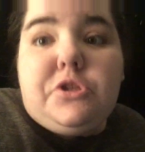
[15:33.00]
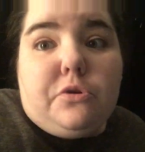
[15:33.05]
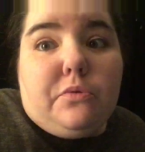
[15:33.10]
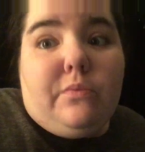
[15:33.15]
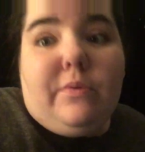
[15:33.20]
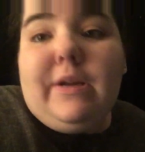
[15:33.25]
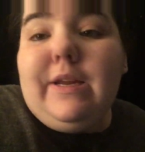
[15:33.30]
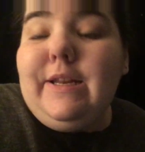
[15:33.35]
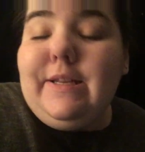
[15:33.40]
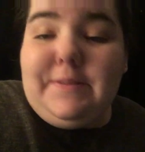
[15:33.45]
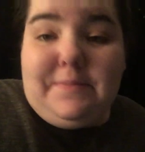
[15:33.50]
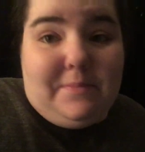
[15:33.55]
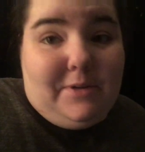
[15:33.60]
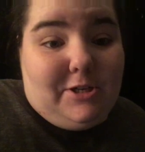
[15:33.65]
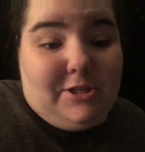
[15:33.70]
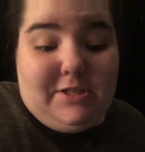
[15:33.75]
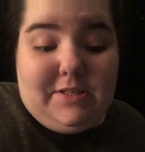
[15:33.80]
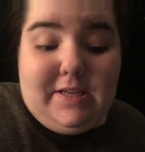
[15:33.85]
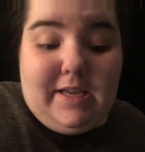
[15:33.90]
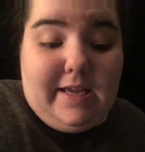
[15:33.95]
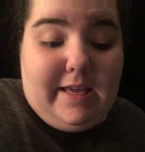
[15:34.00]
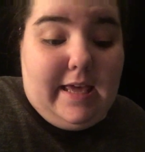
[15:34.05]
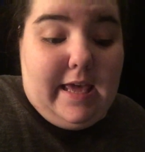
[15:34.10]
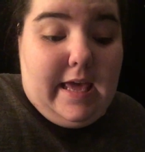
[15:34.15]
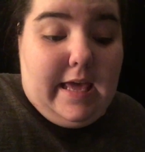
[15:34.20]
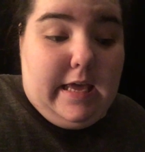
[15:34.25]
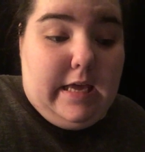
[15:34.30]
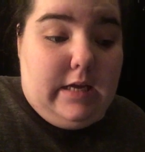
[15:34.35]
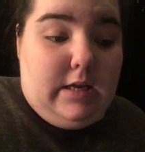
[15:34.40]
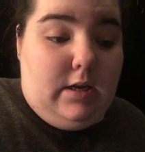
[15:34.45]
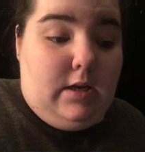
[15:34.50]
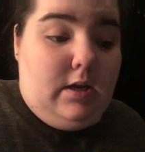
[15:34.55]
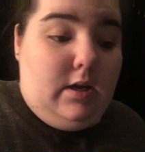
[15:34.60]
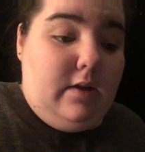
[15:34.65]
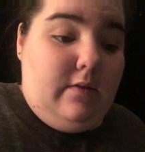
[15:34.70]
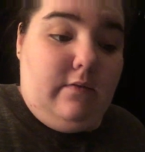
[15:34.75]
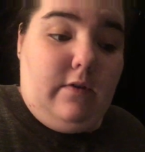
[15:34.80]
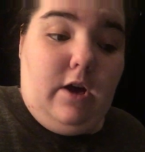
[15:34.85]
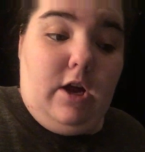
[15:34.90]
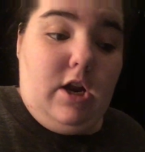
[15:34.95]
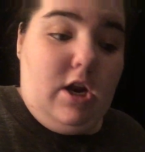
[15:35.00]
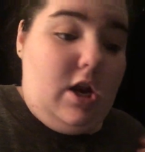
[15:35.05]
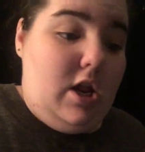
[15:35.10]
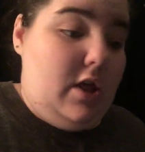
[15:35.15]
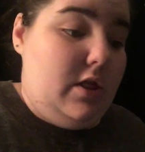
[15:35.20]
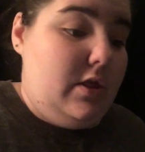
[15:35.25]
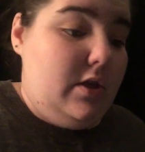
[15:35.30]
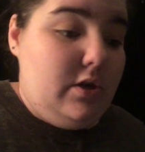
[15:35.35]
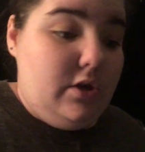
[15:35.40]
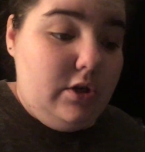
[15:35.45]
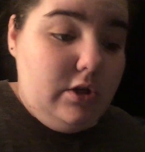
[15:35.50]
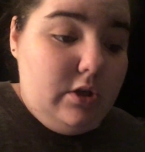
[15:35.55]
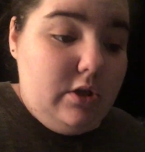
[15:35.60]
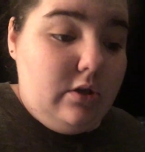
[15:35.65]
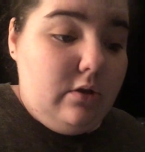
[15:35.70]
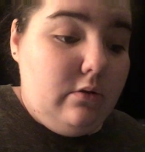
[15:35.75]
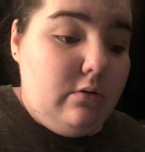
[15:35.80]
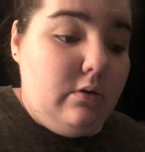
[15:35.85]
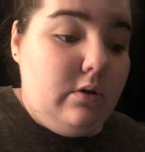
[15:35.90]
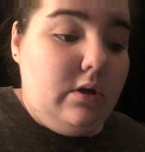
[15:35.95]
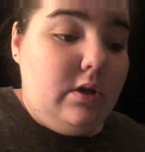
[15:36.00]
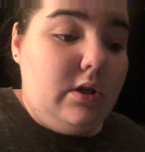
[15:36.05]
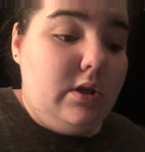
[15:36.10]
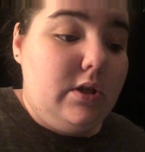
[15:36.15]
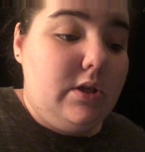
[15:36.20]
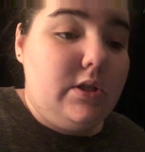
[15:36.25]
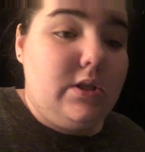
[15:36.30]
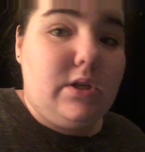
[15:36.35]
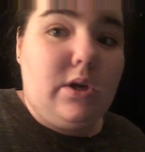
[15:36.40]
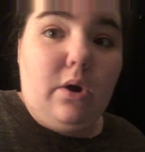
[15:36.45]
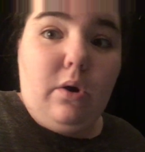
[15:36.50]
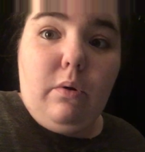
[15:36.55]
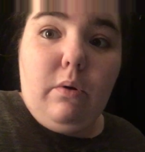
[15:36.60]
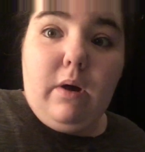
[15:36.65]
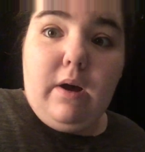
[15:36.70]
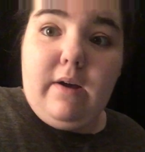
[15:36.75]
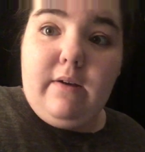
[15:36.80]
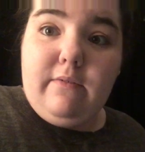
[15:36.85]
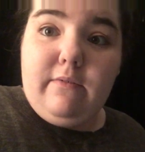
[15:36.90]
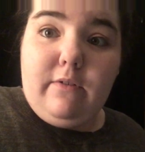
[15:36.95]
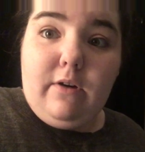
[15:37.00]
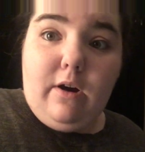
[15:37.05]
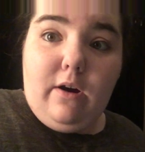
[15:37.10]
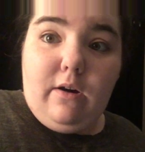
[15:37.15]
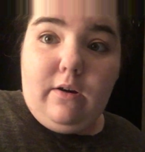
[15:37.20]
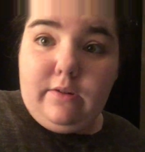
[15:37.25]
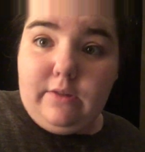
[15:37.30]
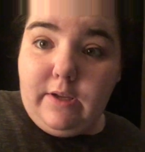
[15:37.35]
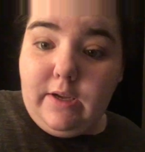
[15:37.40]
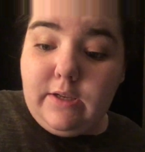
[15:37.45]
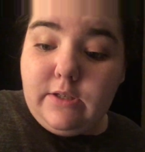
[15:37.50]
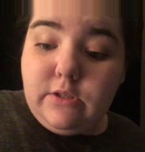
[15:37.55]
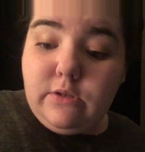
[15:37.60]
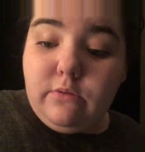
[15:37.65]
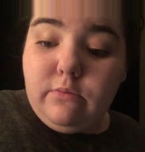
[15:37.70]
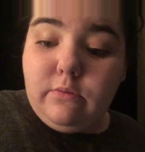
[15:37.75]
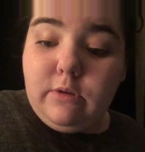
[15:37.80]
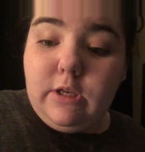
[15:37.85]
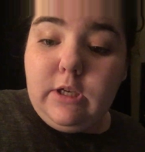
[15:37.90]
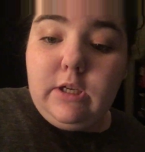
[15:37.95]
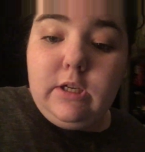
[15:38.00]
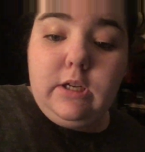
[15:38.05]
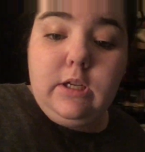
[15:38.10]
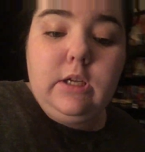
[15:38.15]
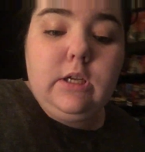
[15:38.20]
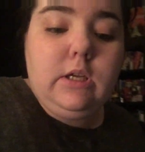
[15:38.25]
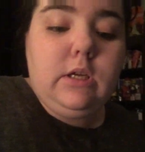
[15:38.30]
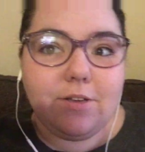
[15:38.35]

to read as much as I can. I've got nothing to do, so I've got all day to read.